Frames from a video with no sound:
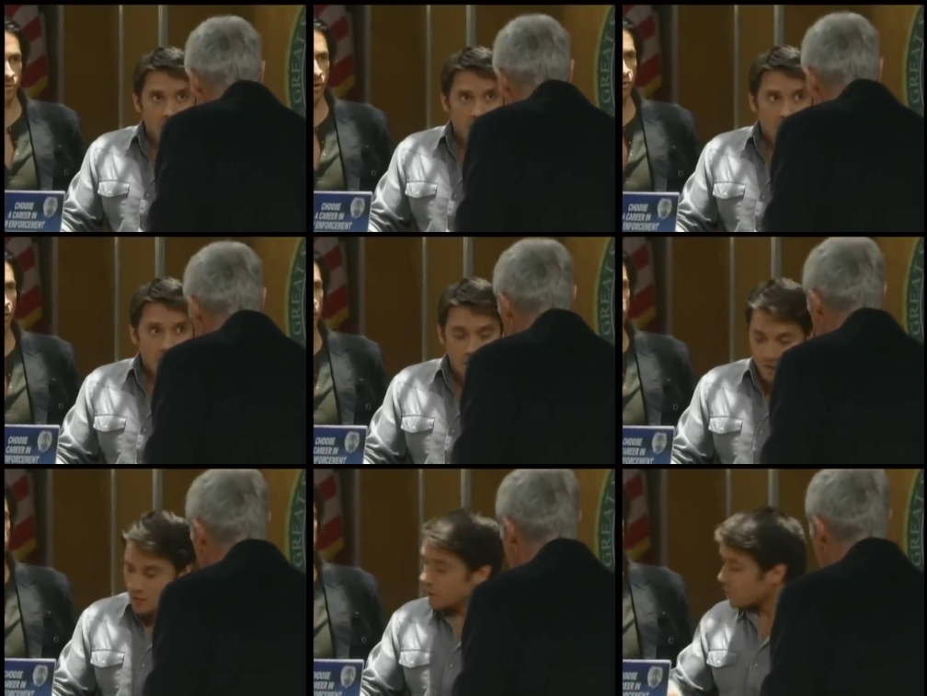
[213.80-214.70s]
So start
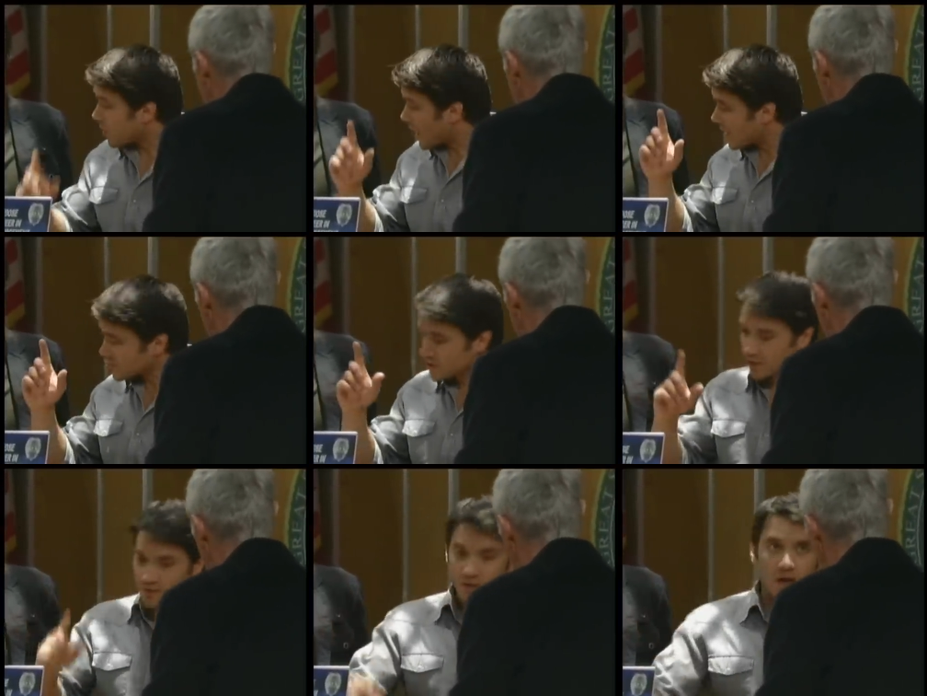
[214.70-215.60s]
talking. No, no, I'll
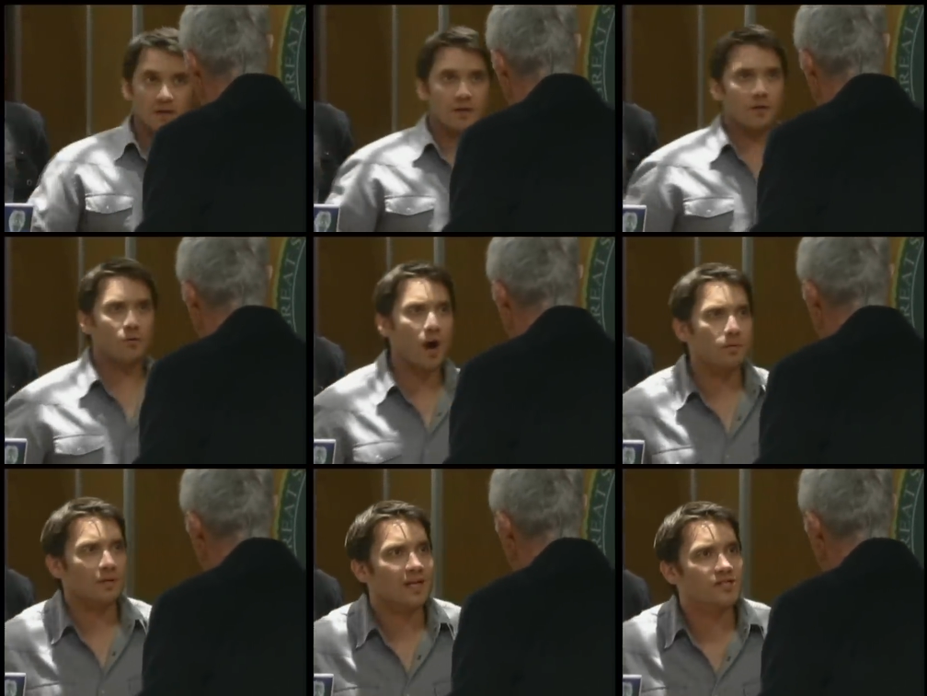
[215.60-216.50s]
start talking.
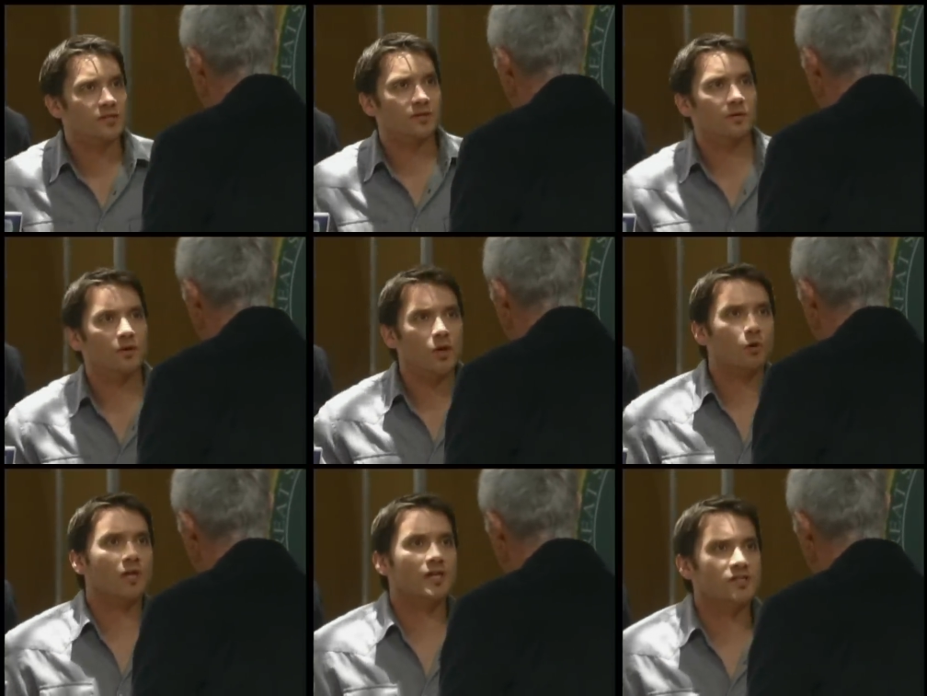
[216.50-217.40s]
Robert, legend or
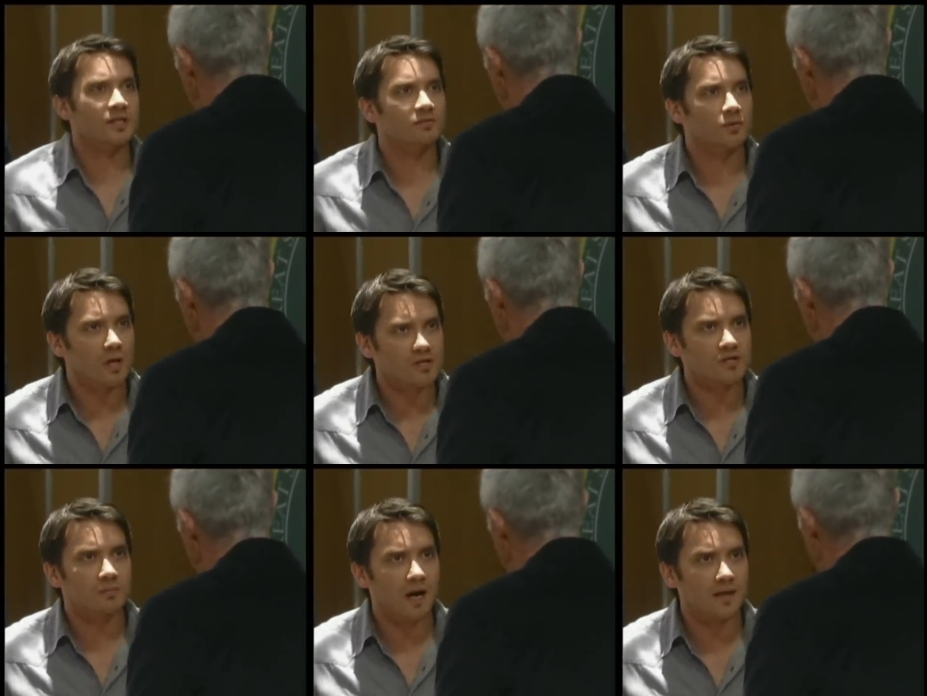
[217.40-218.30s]
no legend, have you lost your